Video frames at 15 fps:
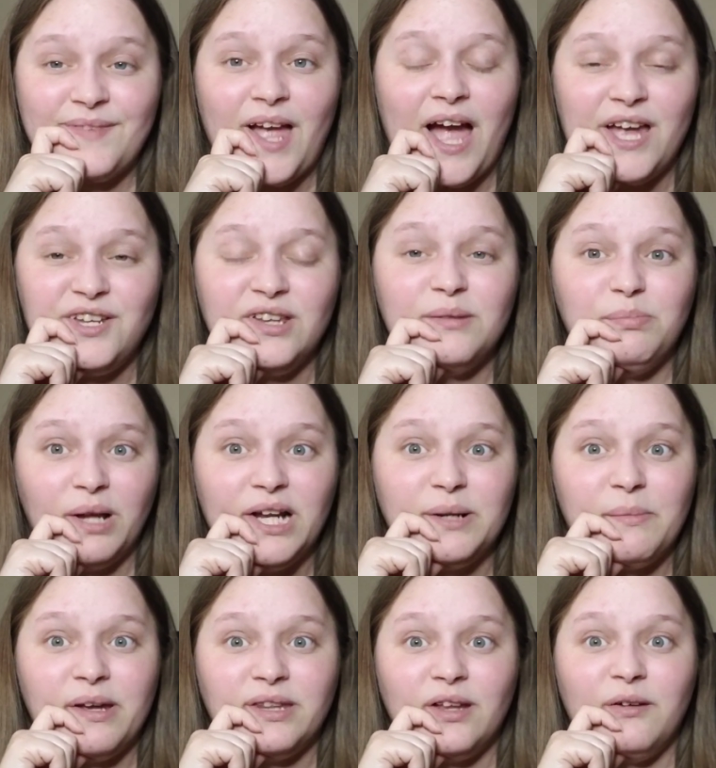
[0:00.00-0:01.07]
I just
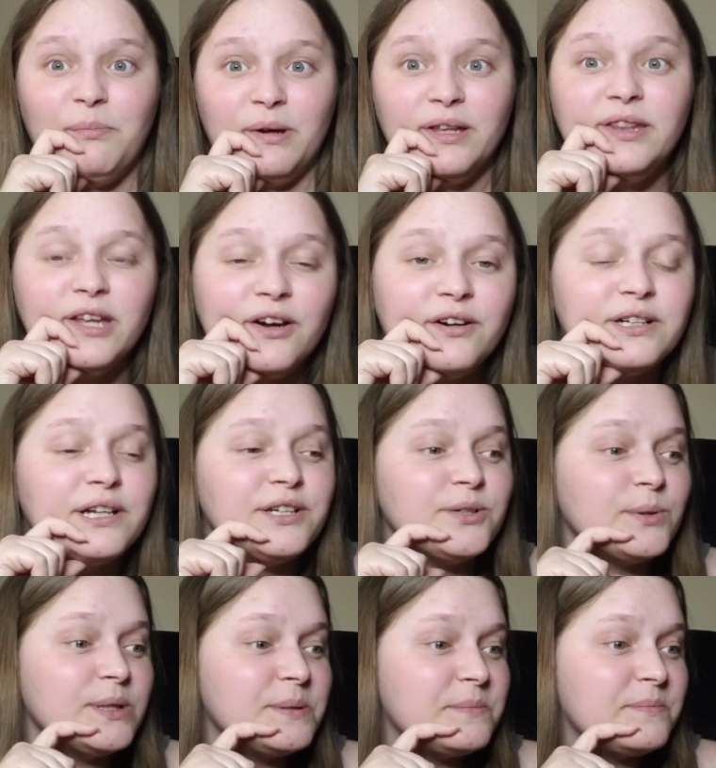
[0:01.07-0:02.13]
blinded myself by staring into
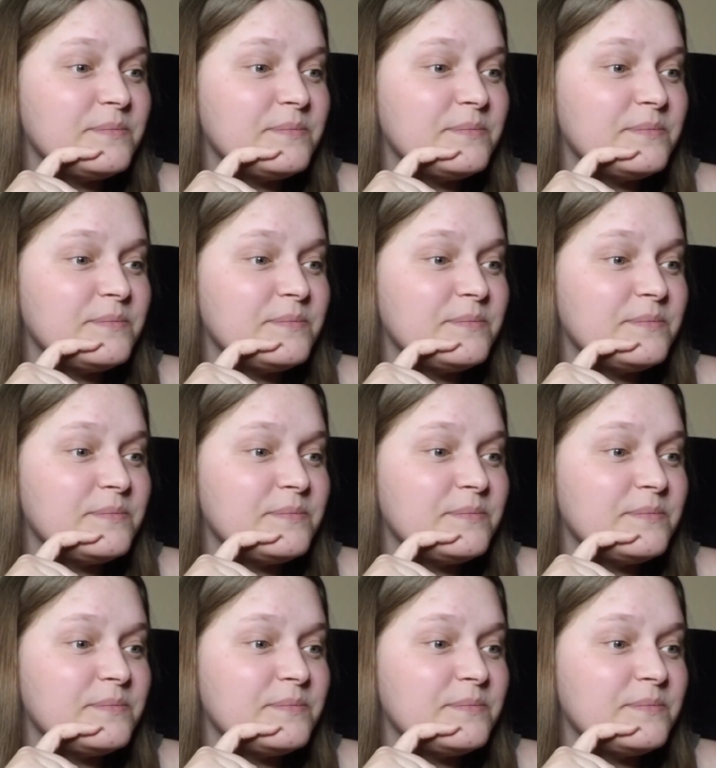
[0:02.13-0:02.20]
it.